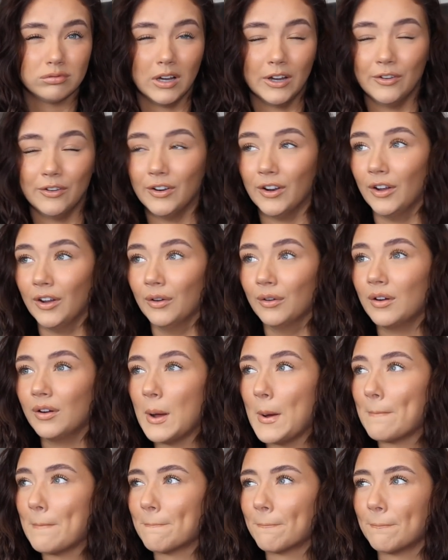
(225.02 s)
I don't know,
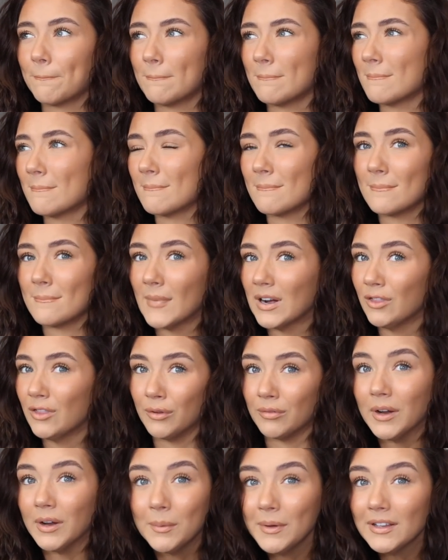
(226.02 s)

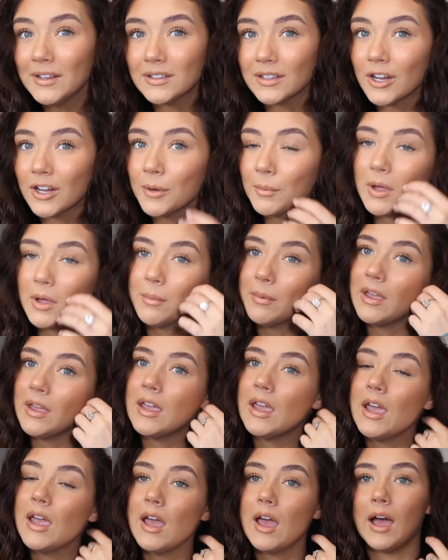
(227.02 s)
3 weeks ago
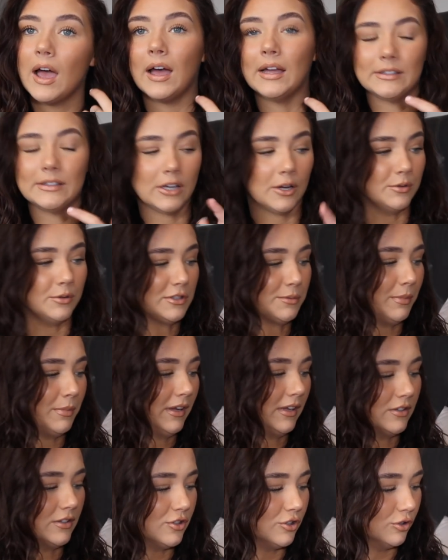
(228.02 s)
maybe, and I was
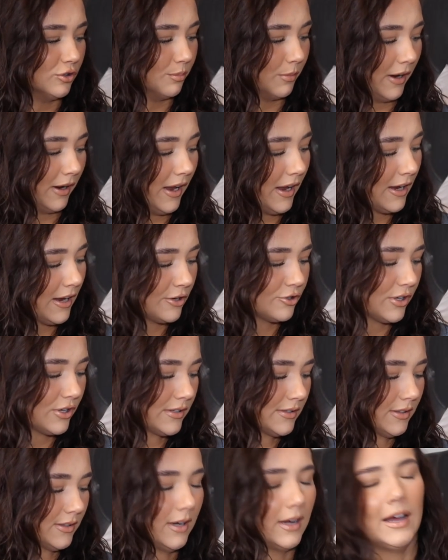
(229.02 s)
speaking to my
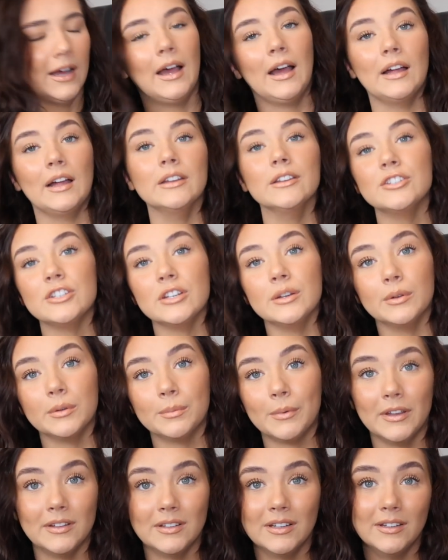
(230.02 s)
hairdresser and she was
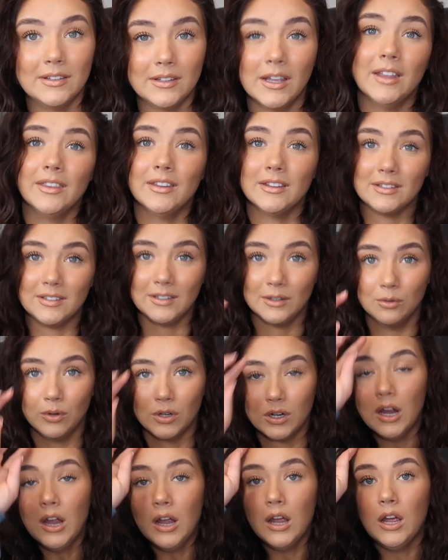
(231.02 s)
basically saying that
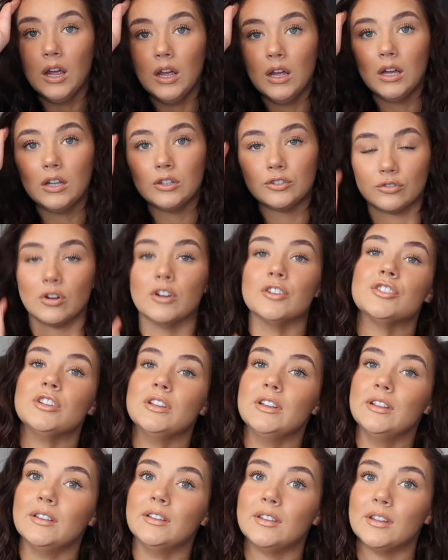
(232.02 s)
silk
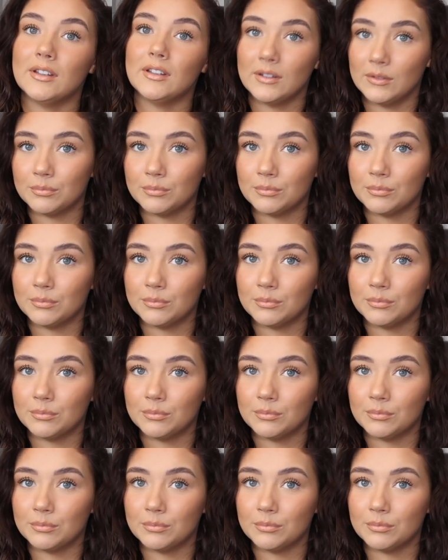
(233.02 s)
scrunchies